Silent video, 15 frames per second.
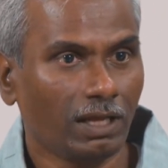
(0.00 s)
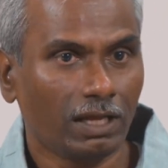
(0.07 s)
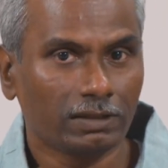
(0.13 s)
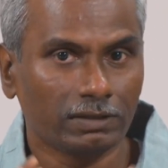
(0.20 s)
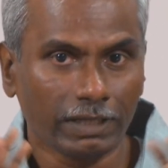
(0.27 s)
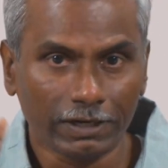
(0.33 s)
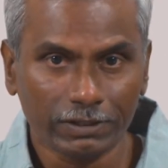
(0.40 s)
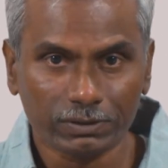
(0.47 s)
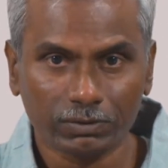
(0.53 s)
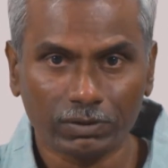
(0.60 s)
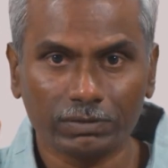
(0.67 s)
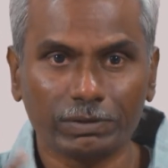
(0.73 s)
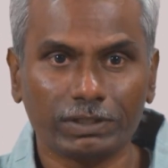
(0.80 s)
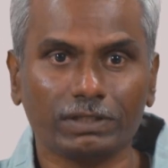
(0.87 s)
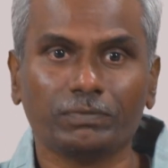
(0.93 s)
That is going to
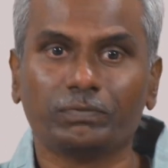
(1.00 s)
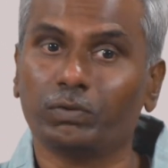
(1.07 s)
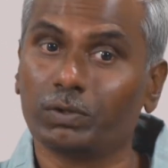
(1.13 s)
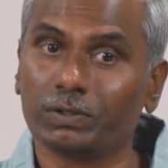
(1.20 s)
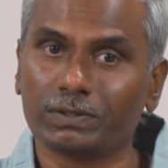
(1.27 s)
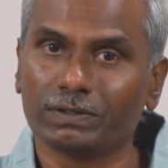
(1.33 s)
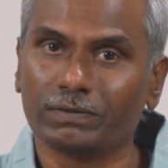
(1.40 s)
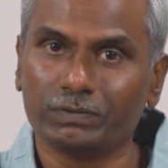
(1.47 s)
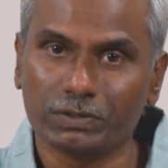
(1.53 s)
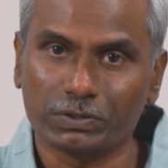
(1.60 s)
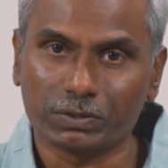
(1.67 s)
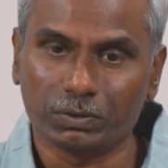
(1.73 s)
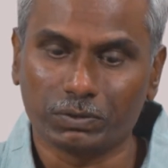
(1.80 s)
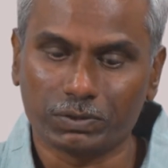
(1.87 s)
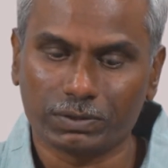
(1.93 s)
be the focus of this
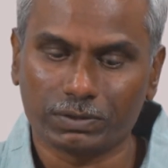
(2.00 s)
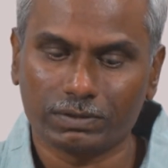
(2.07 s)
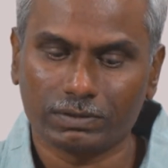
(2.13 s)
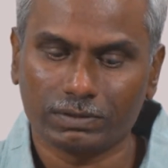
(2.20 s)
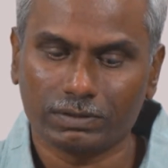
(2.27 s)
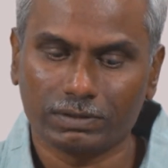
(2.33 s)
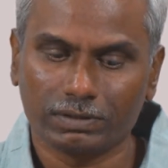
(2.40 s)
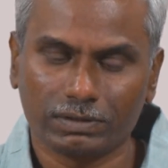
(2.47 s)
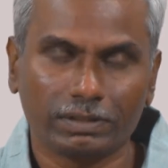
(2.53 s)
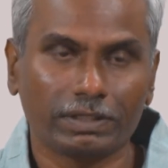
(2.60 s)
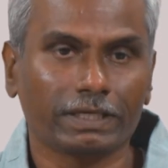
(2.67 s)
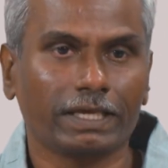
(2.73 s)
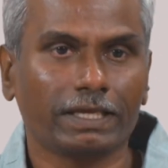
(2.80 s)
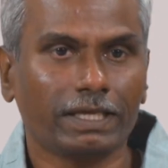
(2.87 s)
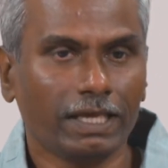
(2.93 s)
course.
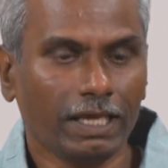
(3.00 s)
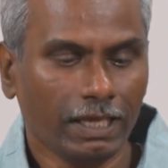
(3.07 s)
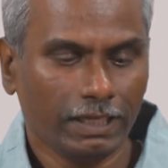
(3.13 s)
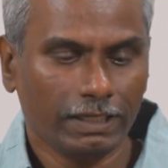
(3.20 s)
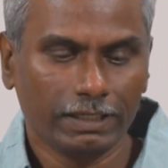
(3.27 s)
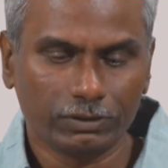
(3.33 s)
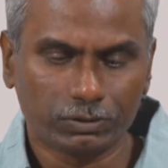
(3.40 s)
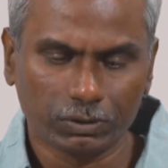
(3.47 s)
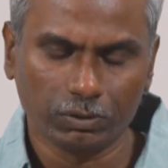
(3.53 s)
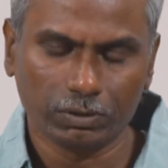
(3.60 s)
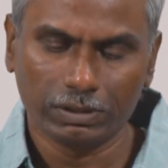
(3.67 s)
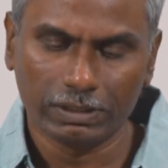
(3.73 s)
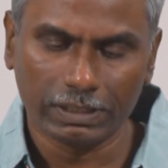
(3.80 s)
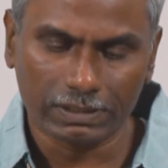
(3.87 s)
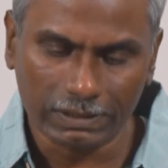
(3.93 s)
Okay. So,
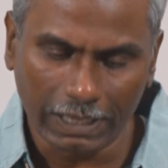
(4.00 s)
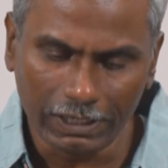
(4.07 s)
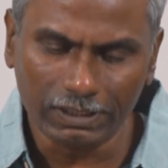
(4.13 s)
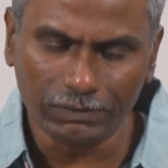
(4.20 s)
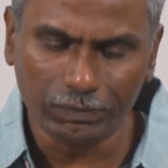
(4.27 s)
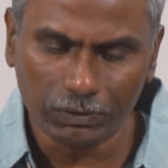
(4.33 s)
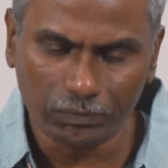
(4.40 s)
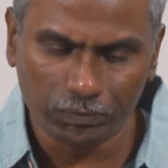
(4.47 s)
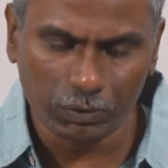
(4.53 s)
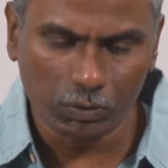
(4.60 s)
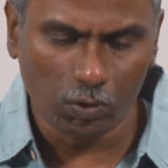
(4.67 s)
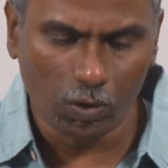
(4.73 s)
the scientific view